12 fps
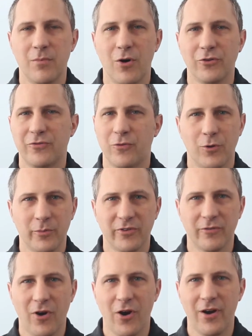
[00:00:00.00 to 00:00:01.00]
most forms
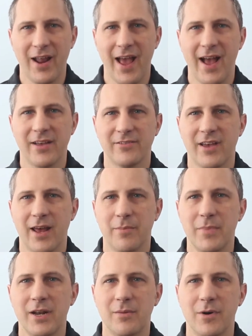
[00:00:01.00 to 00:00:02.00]
of art as, at a
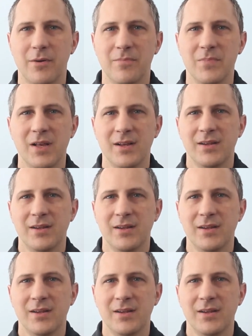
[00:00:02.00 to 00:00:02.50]
minimum,